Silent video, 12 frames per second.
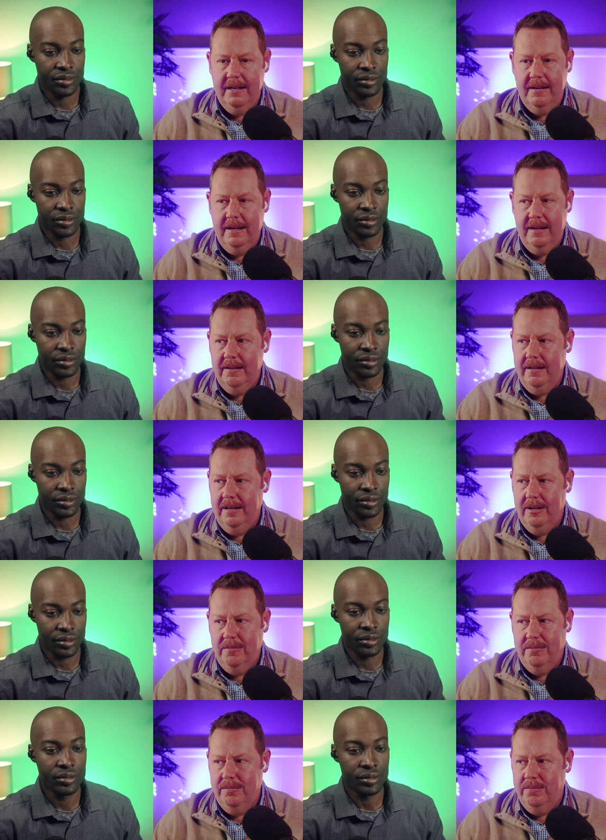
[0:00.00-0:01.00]
Speaker 1: you
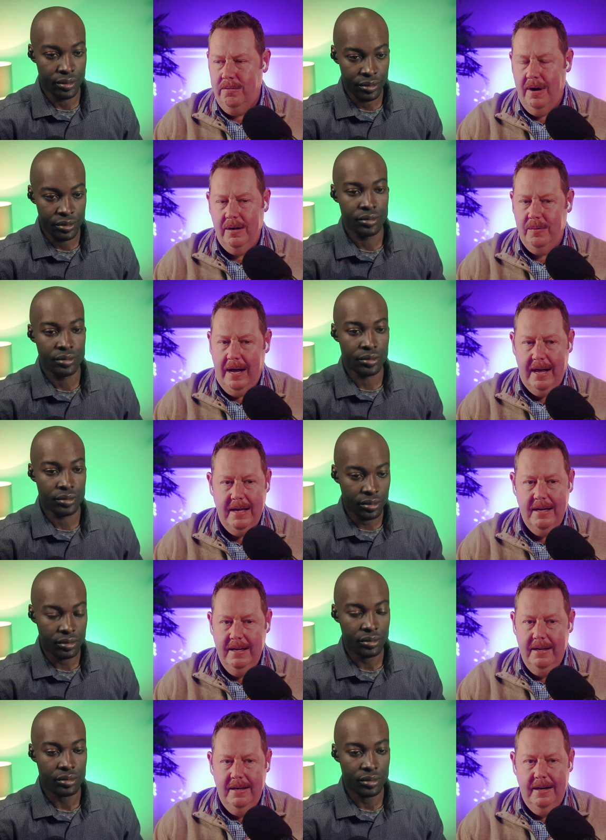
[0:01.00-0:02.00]
know, right away,
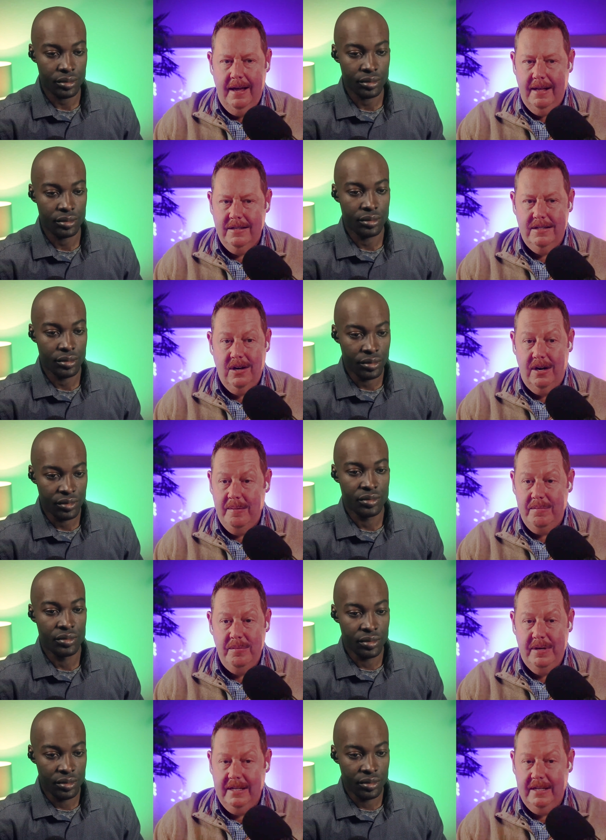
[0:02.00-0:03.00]
and start
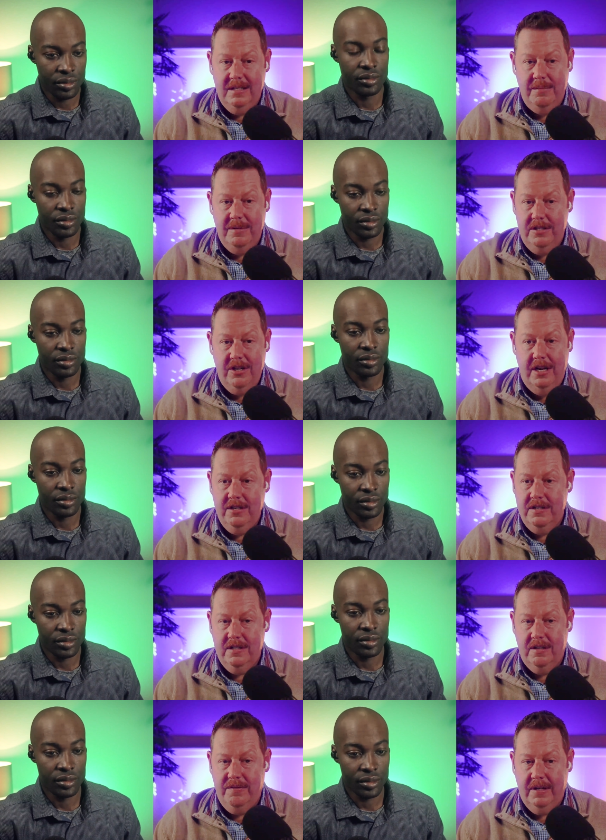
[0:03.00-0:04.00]
implementing some of the changes
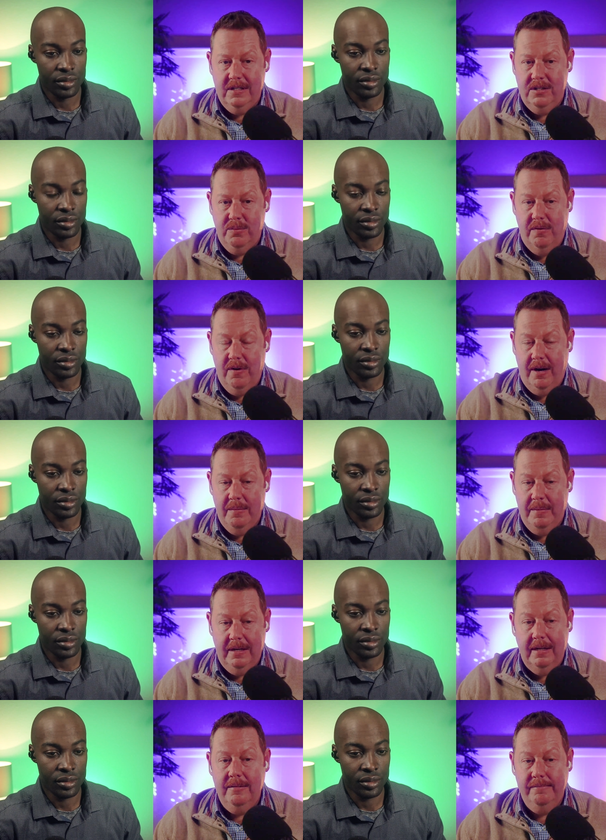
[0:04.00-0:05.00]
and the fixes we've recommended.